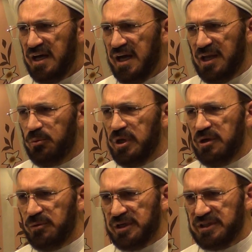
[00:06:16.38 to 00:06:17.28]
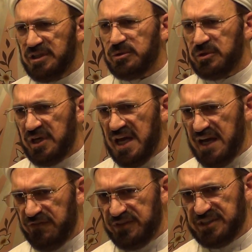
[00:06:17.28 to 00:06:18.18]
and whenever they don't
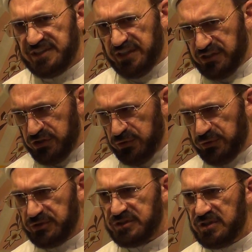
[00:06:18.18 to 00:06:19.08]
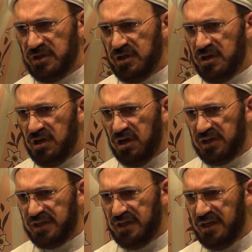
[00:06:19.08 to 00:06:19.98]
have this excuse,
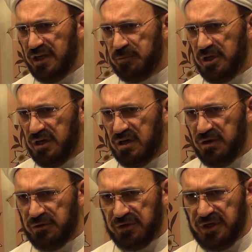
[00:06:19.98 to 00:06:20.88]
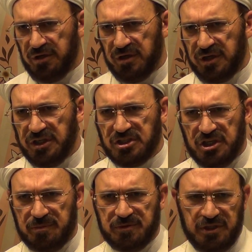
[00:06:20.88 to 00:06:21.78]
like in Libya or in
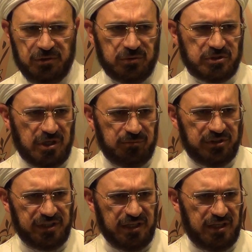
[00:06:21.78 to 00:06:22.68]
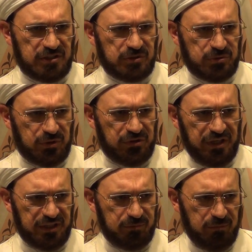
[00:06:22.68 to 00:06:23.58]
Egypt, they do something else to
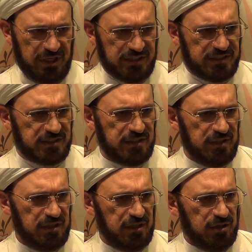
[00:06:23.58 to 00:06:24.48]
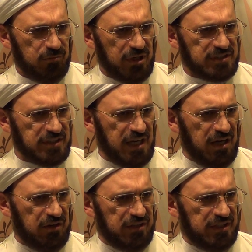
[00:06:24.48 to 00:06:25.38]
create mess. But
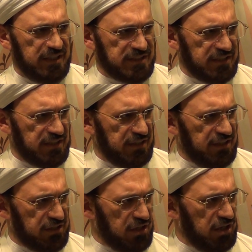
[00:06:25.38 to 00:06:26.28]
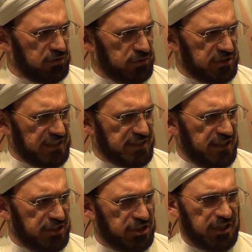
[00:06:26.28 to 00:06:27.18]
now it's easier in Iraq to just
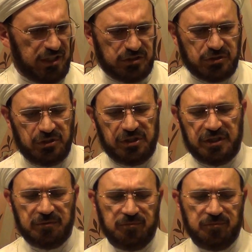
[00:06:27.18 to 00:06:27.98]
say Shia and Sunni.